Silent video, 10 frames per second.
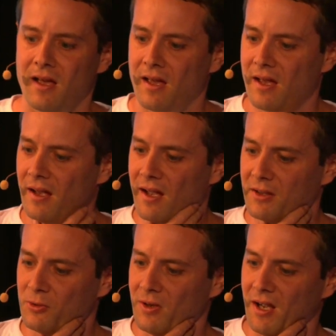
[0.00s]

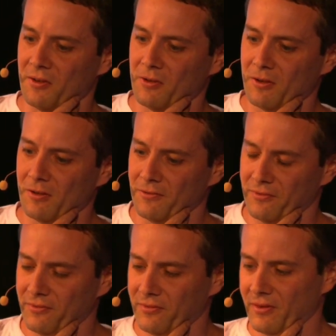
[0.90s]
right? To kind
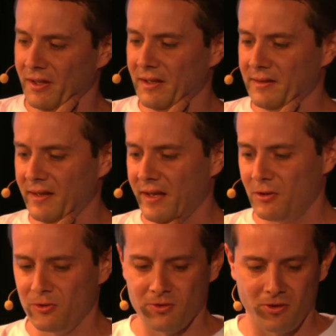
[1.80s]
of
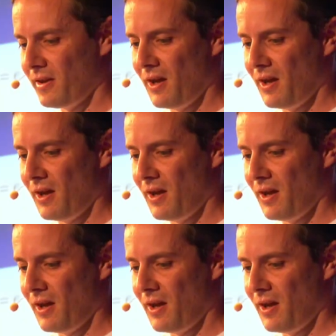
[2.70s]
say, look,